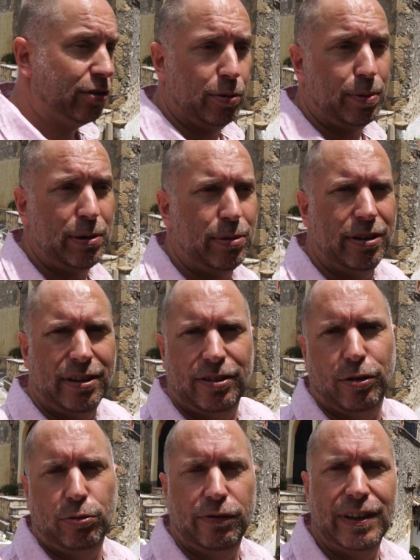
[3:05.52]
some of the people in
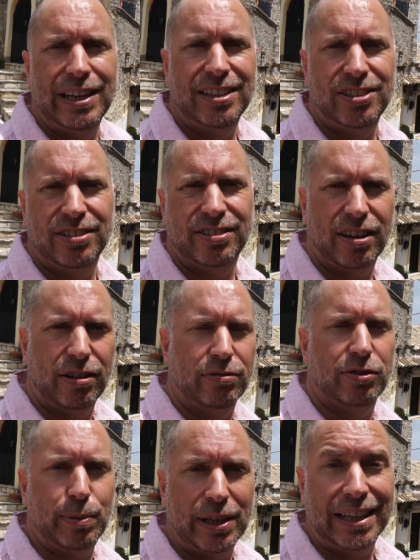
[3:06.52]
these old villages that
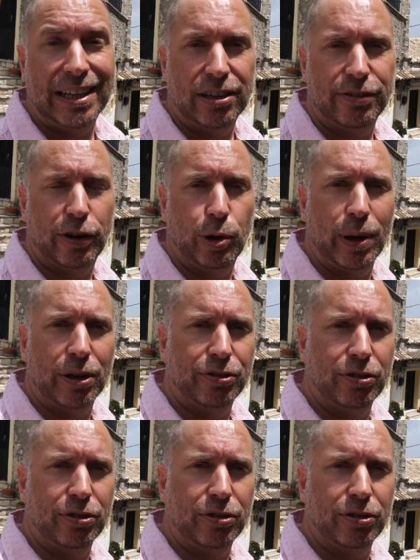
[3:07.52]
don't speak English very well.